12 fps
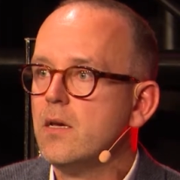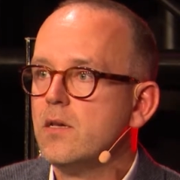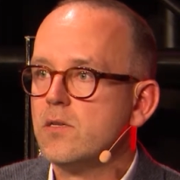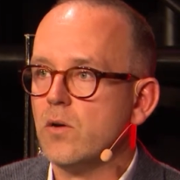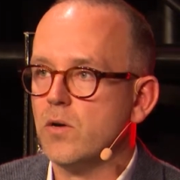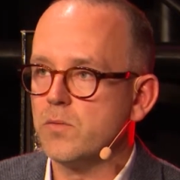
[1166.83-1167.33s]

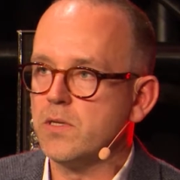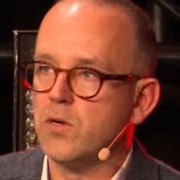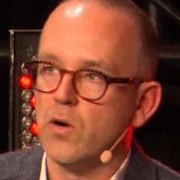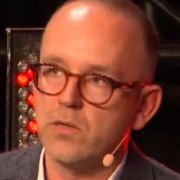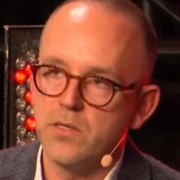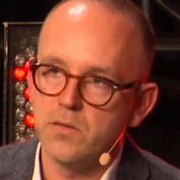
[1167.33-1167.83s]
So as we
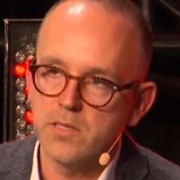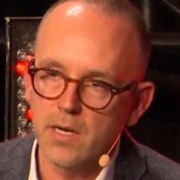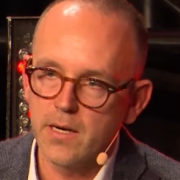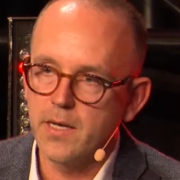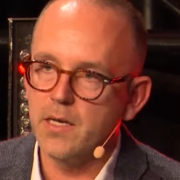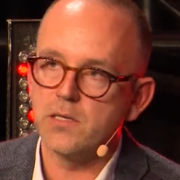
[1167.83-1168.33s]
talk to
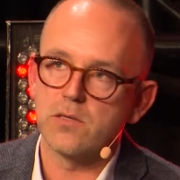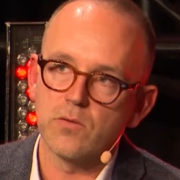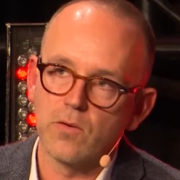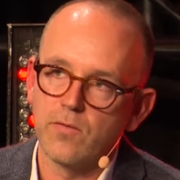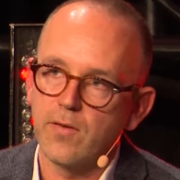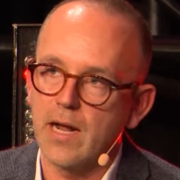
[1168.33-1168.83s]
utilities
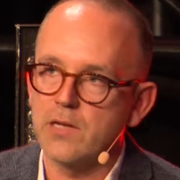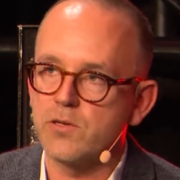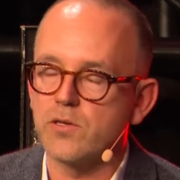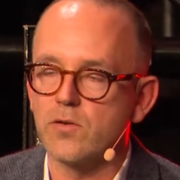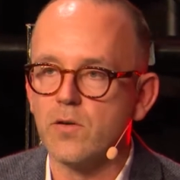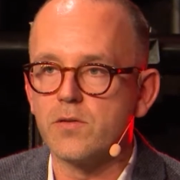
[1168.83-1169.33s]
or financial
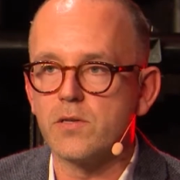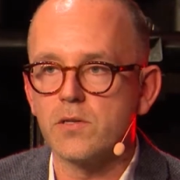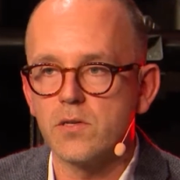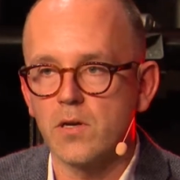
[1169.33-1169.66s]
services